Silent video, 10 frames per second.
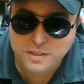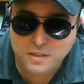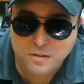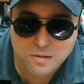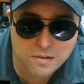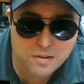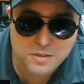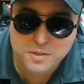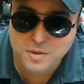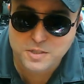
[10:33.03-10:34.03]
oh,
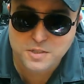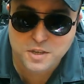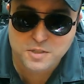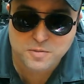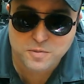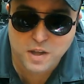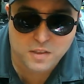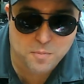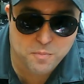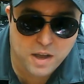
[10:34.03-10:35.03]
just, just one
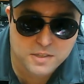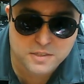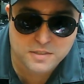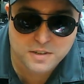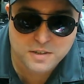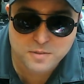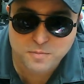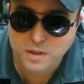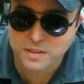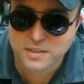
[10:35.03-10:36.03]
capacitor,
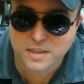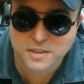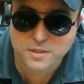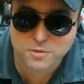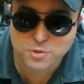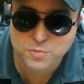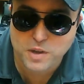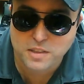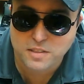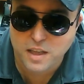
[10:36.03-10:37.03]
but uh, you
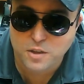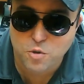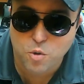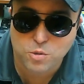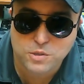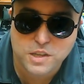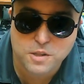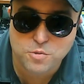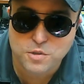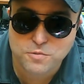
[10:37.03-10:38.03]
spend like whole day
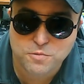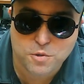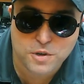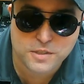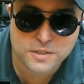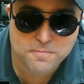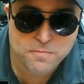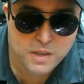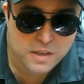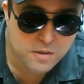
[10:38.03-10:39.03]
looking for it
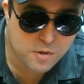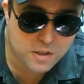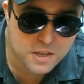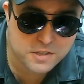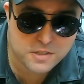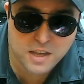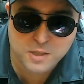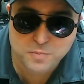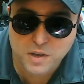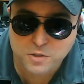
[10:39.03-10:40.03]
well yesterday I
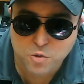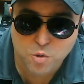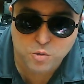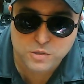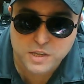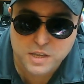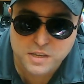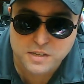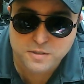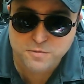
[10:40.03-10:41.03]
spent whole
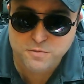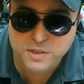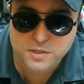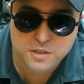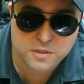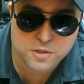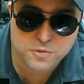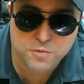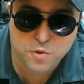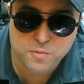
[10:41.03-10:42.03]
day fixing this
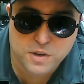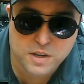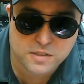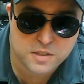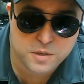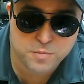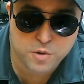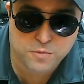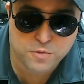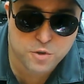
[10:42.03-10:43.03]
firmware and the
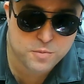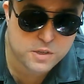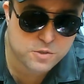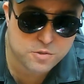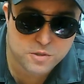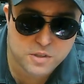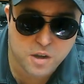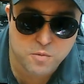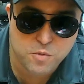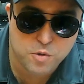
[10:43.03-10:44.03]
board firmware so it
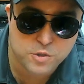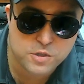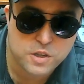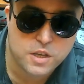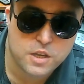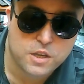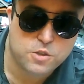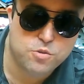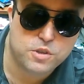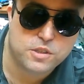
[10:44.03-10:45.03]
now works
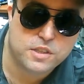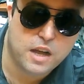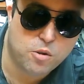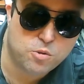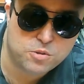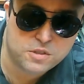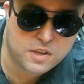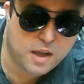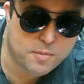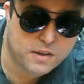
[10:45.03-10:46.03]
you can download it
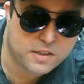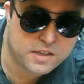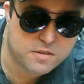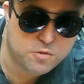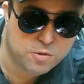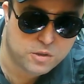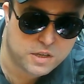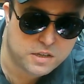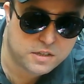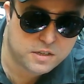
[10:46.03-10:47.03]
I'm gonna give you a
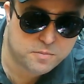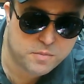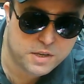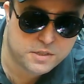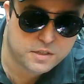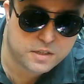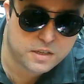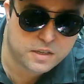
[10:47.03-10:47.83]
link basically